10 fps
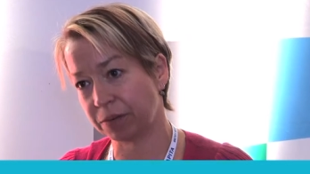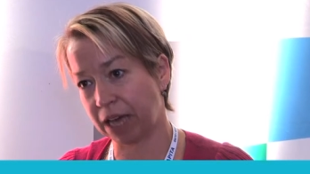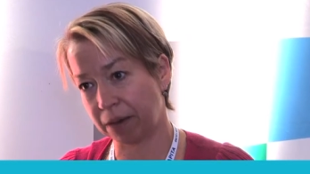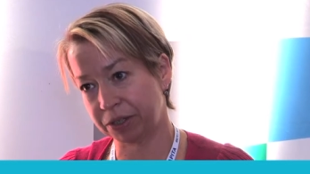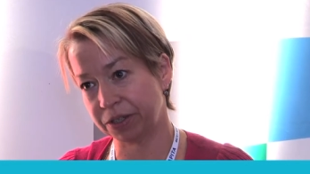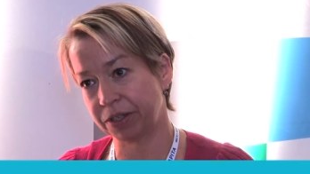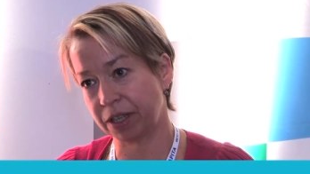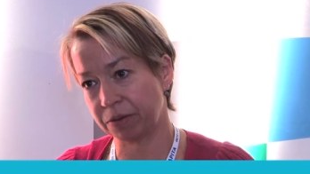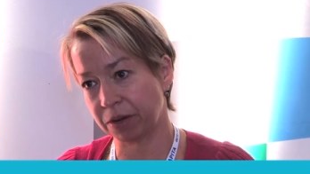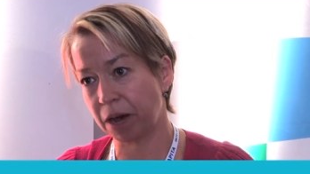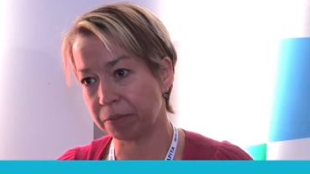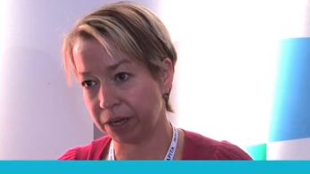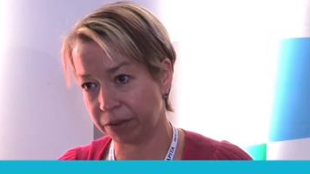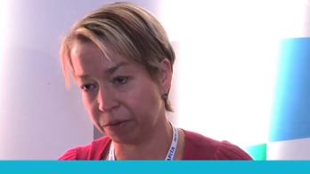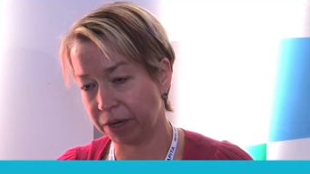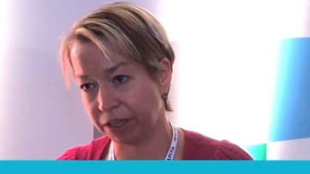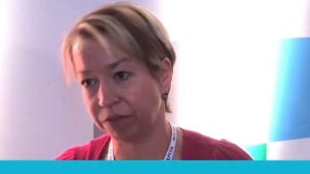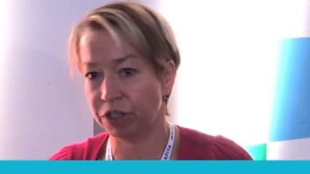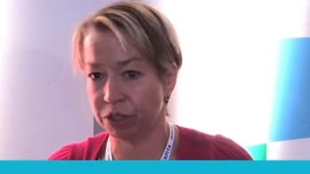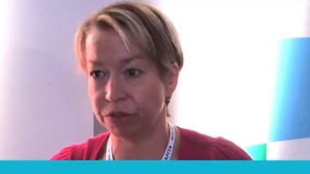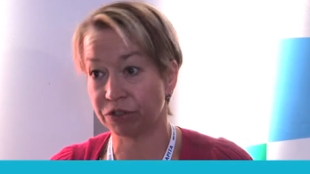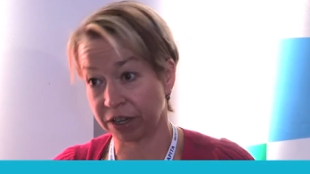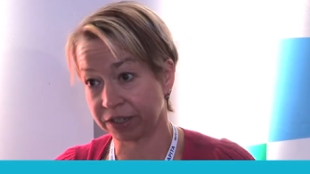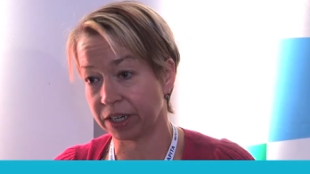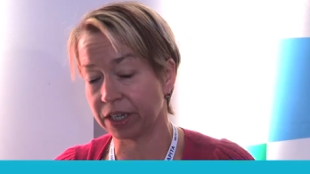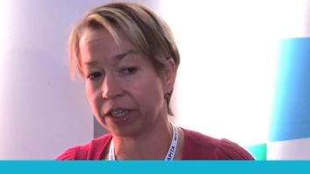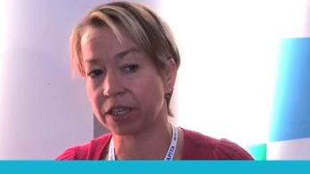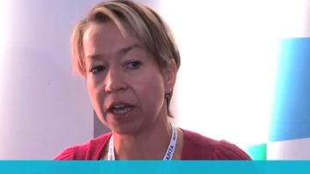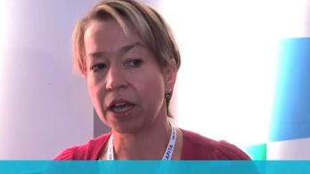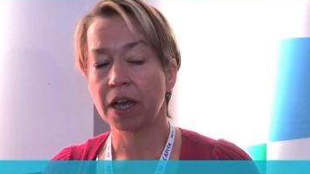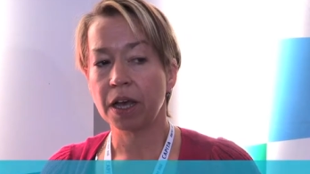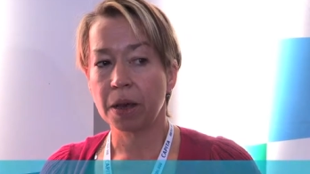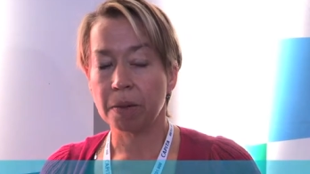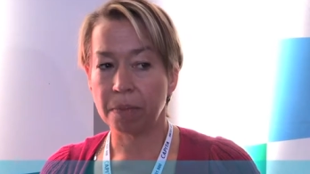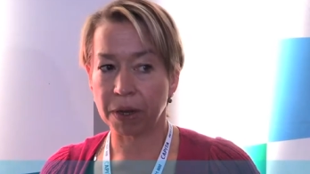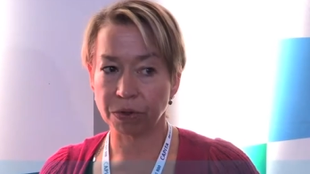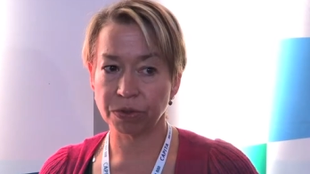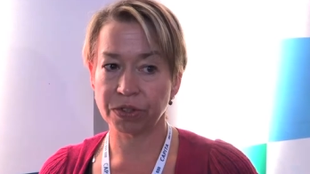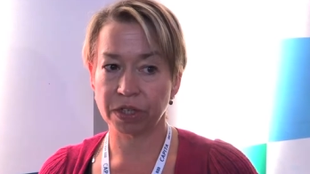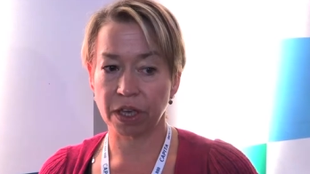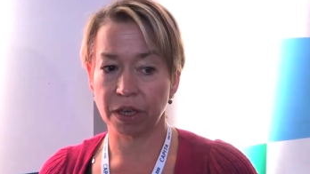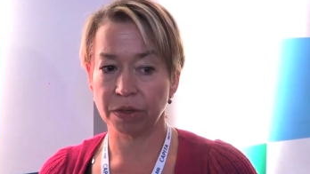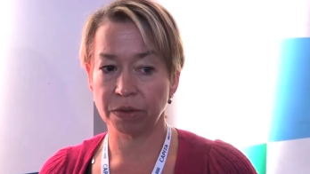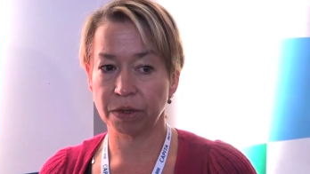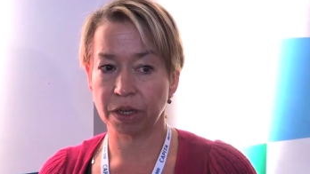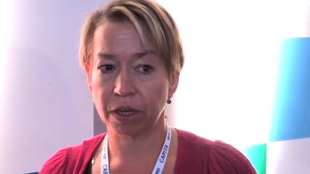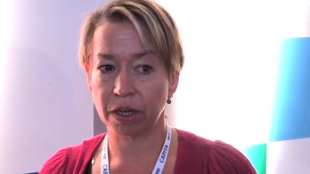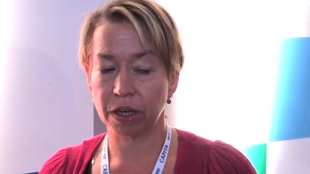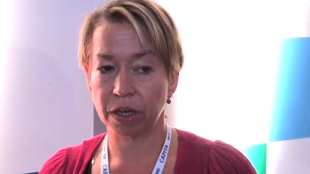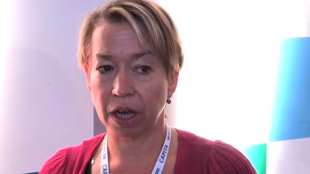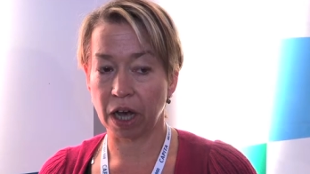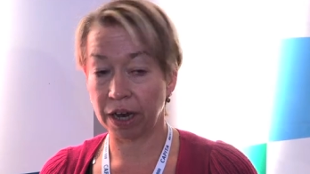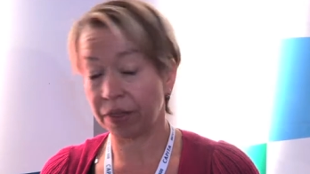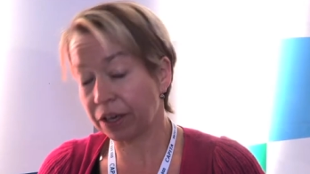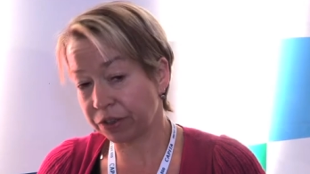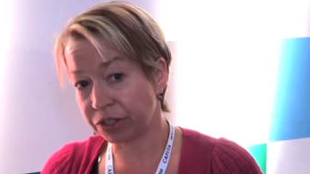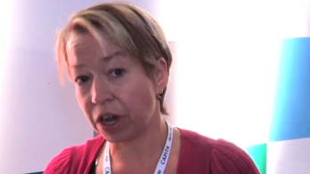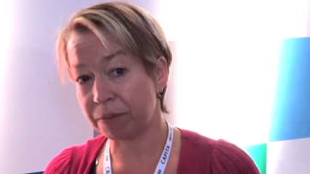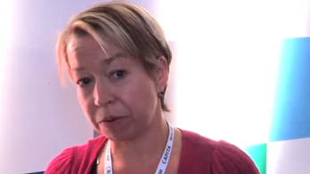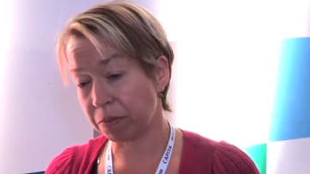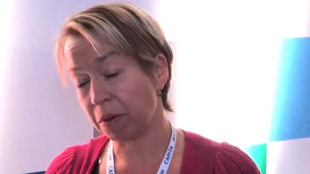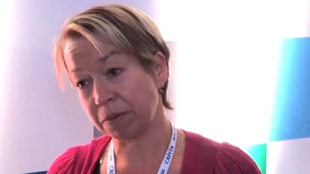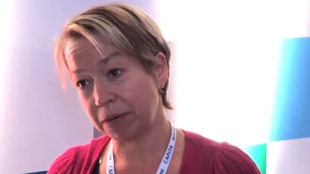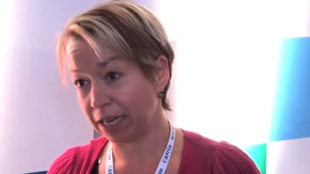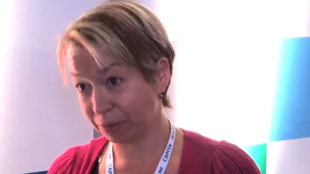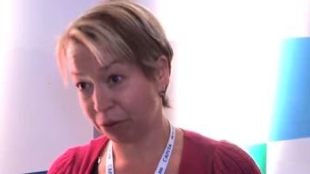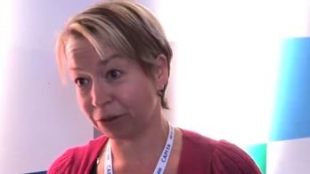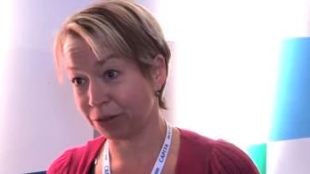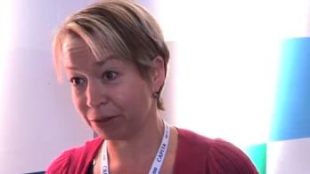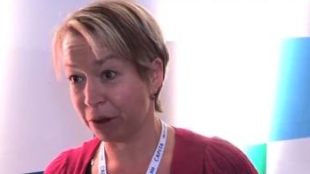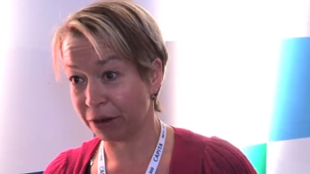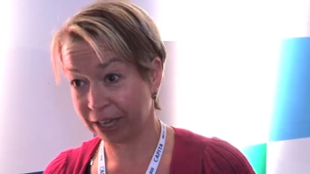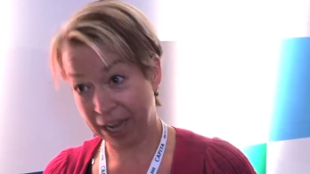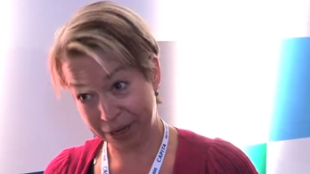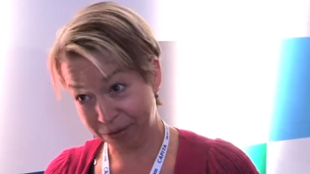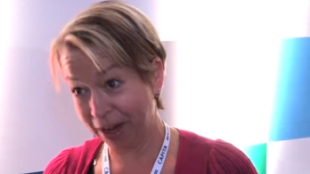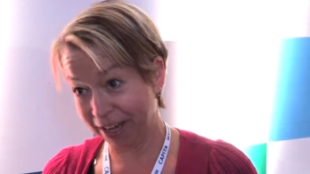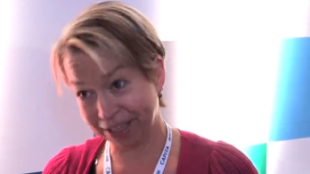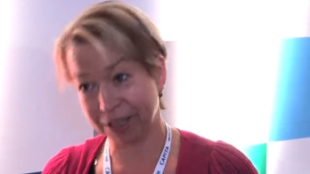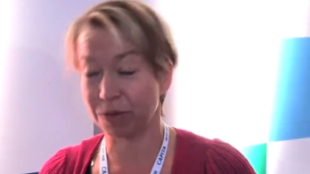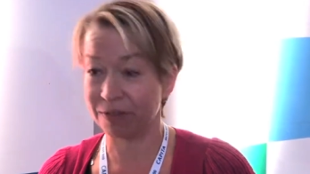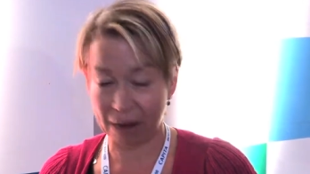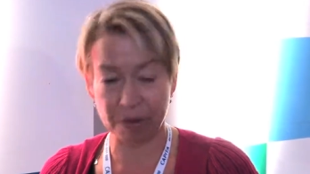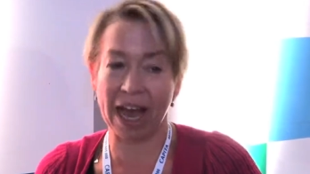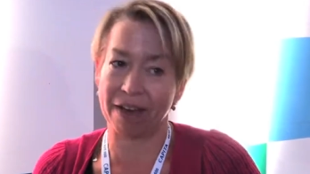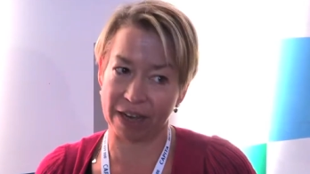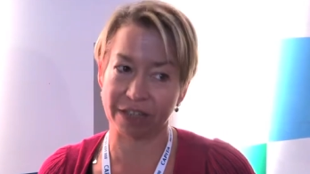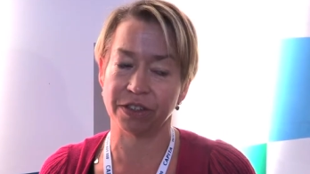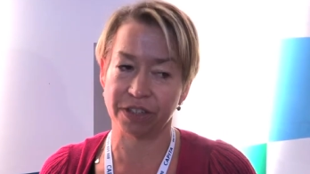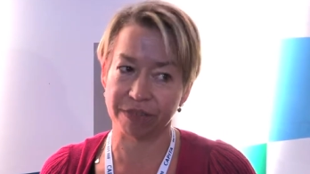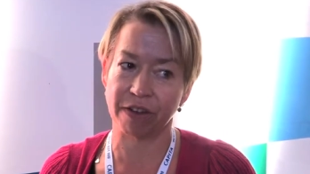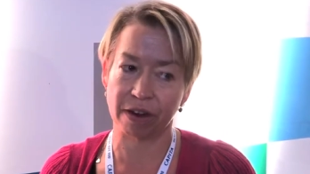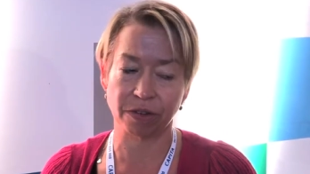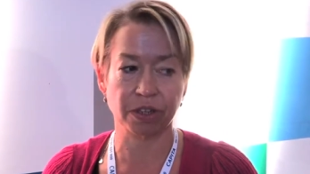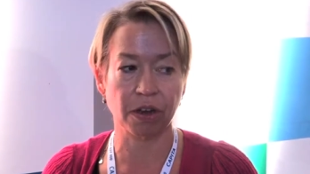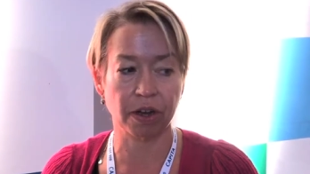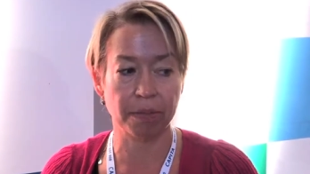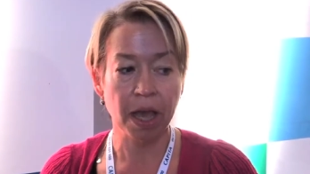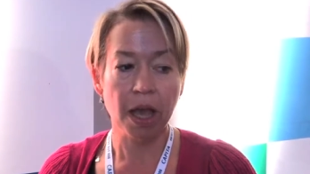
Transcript: with Capita, so they were a company that we knew and trusted. But also, and I think at the time there were probably less products on the market anyway, because we have had Unity a very long time.